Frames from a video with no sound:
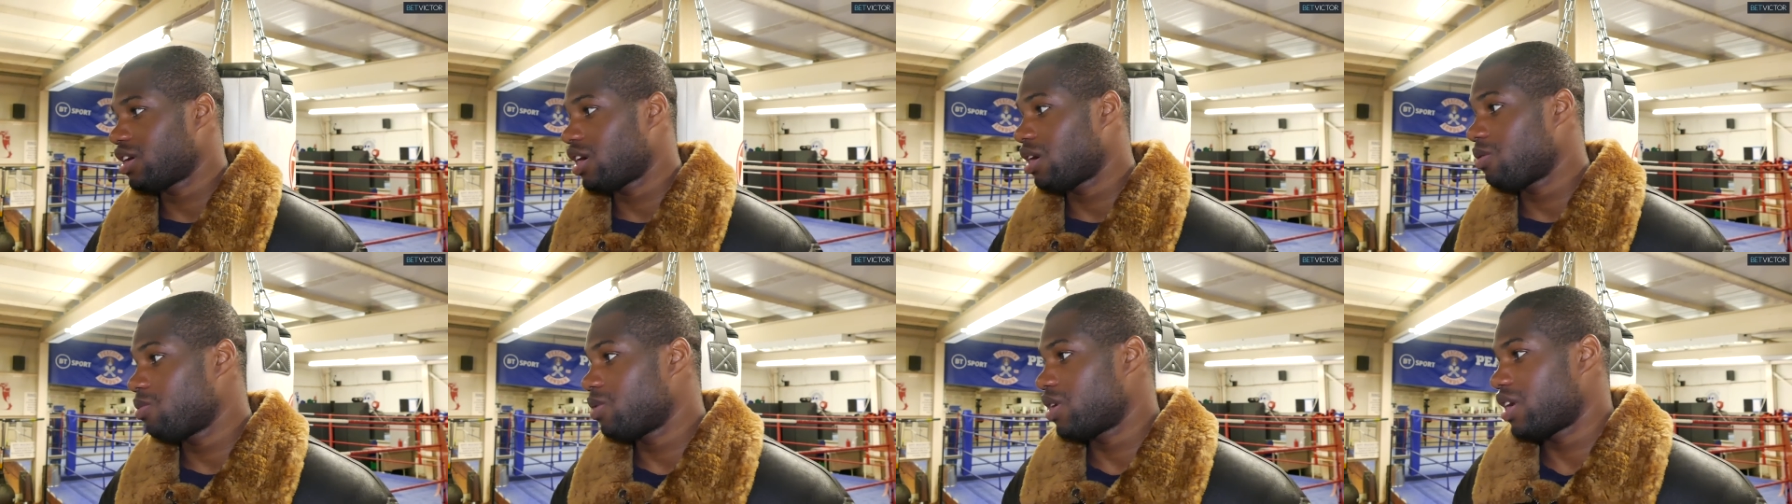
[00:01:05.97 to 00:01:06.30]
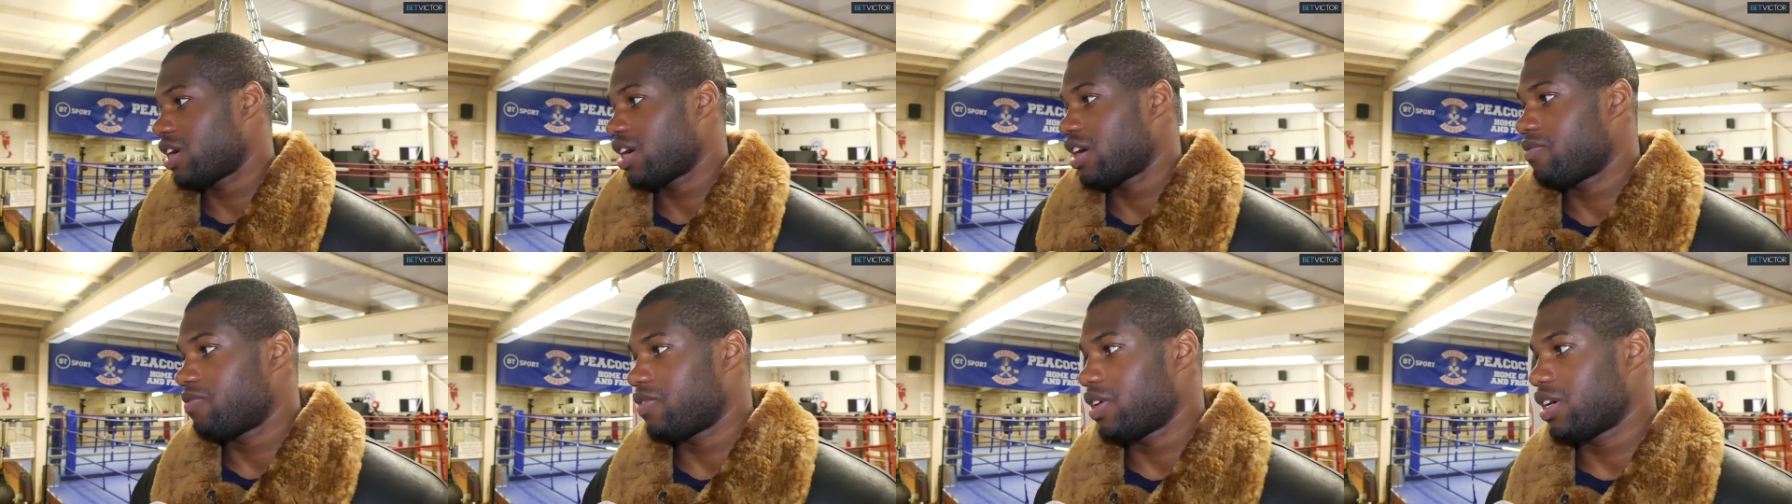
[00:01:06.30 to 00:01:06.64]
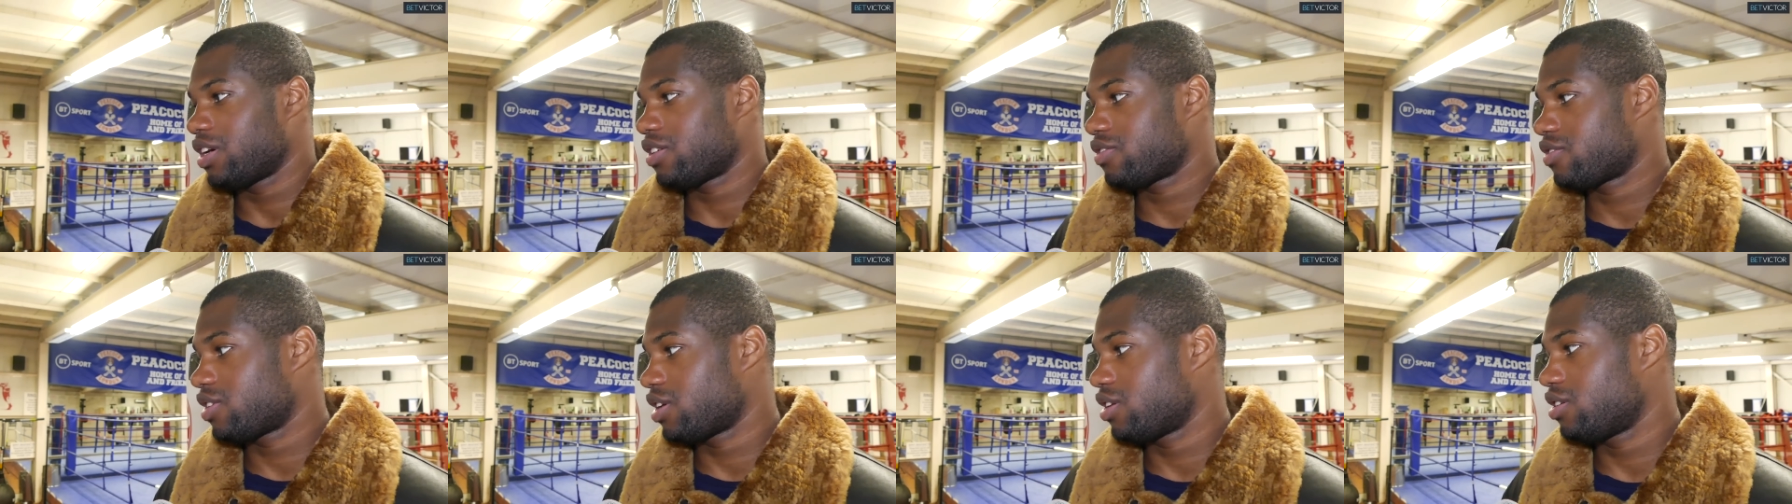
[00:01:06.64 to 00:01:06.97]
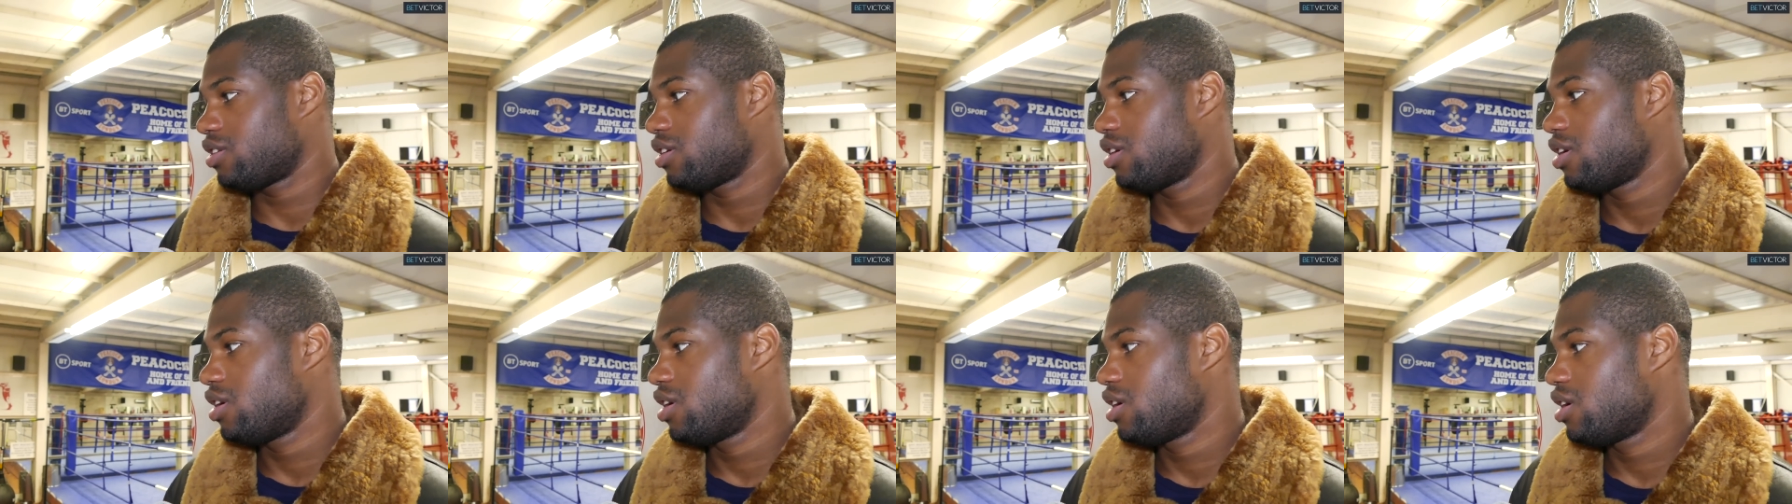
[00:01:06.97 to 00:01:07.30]
I want to have next,
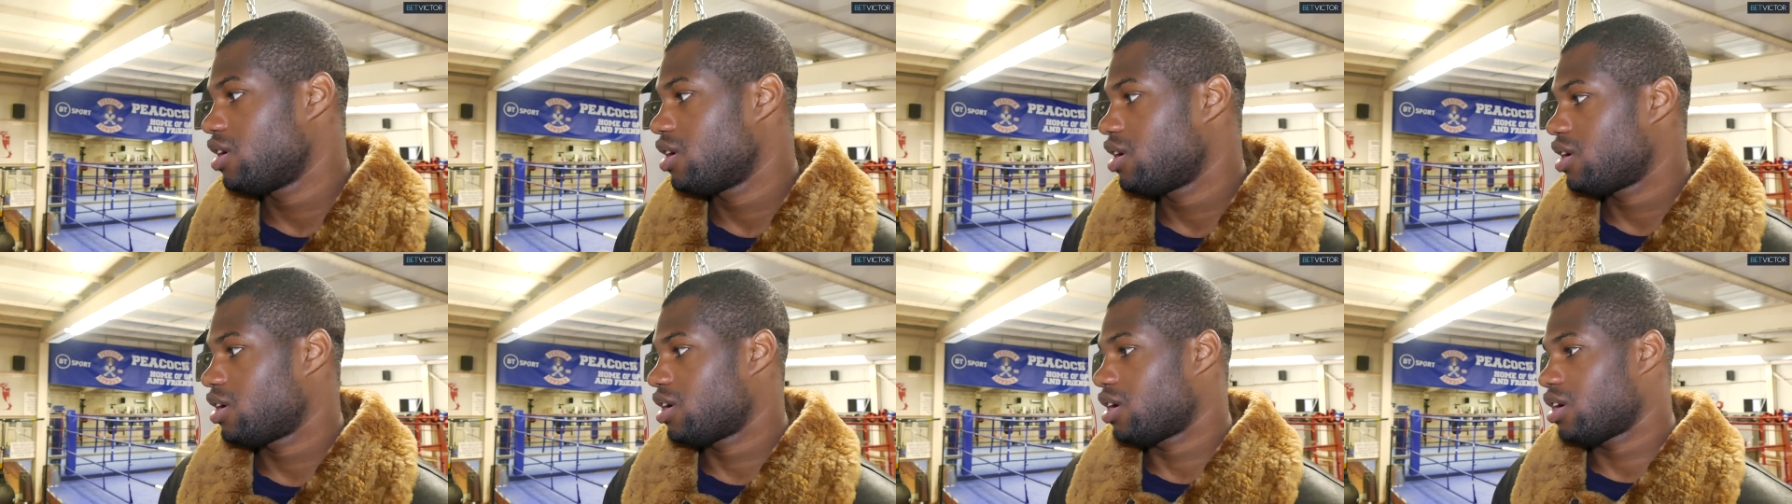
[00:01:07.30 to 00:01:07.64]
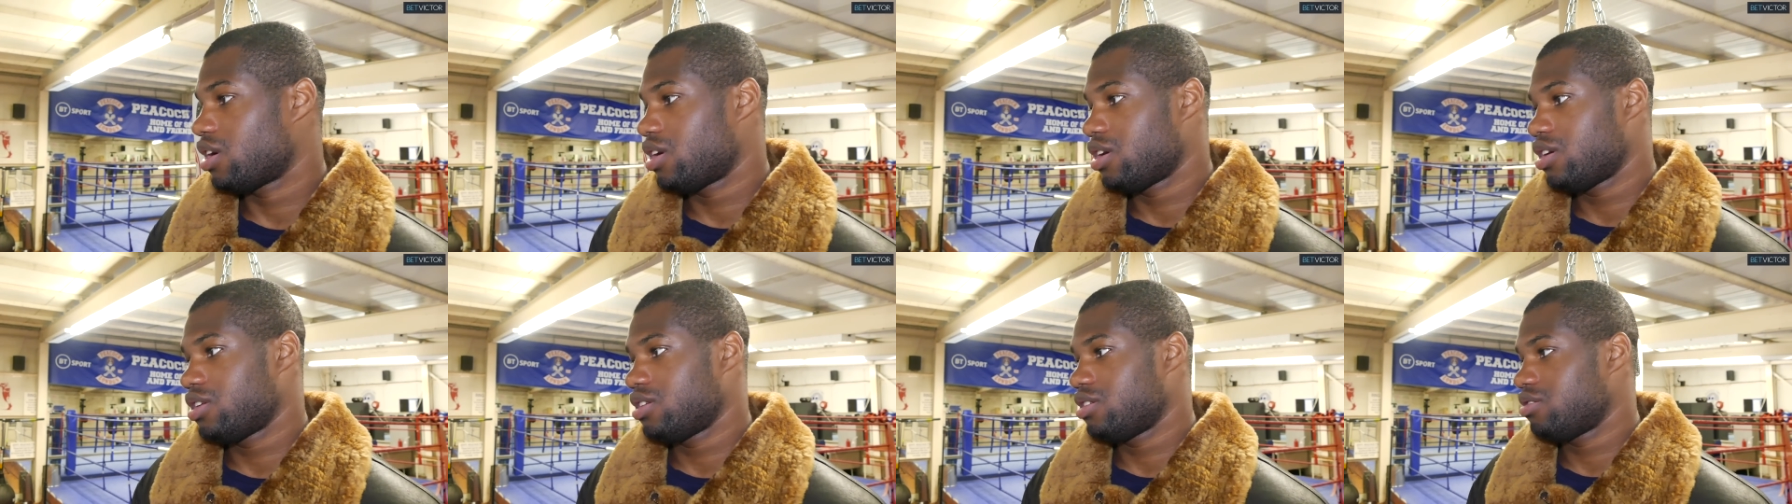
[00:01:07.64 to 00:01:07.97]
and I